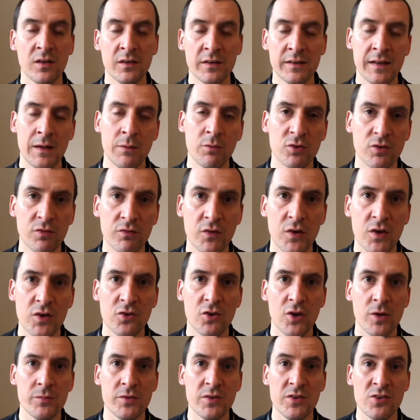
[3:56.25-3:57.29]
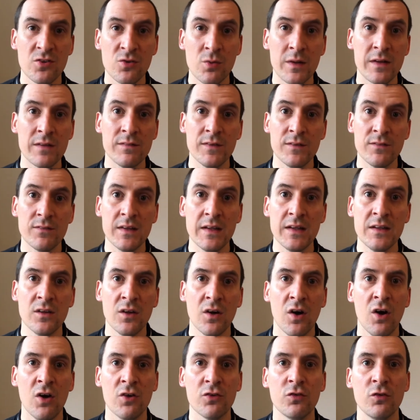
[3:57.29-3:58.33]
That was the first time since 2015 that
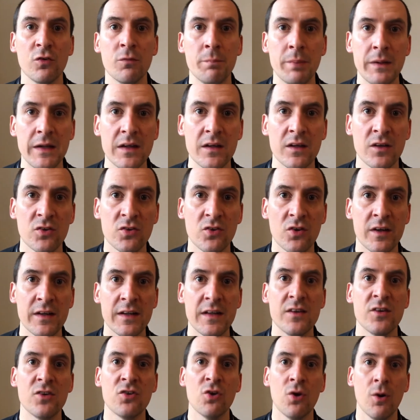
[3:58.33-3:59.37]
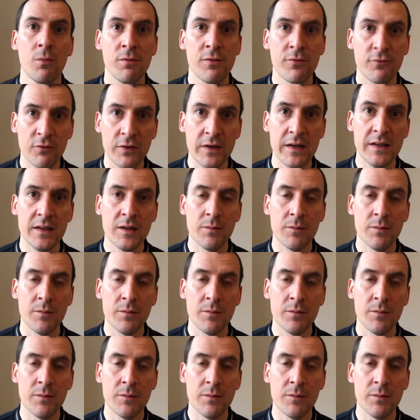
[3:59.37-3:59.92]
Arsenal beaten a side in the top 3 in the